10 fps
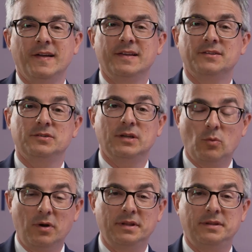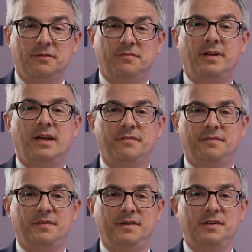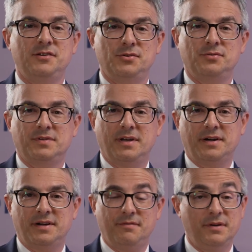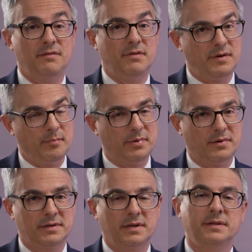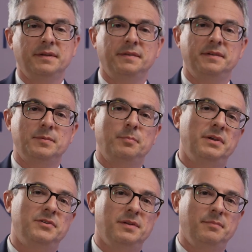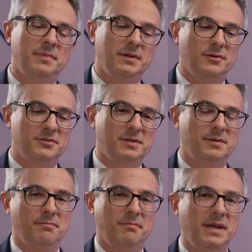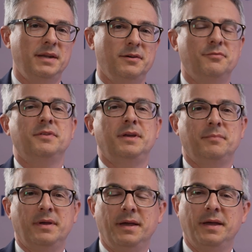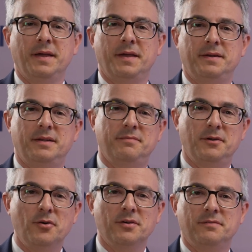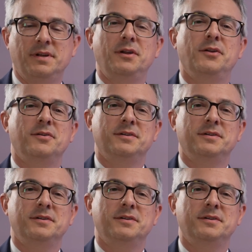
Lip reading: And so the quality of life issues are very, very important in this patient, because many of them can have very long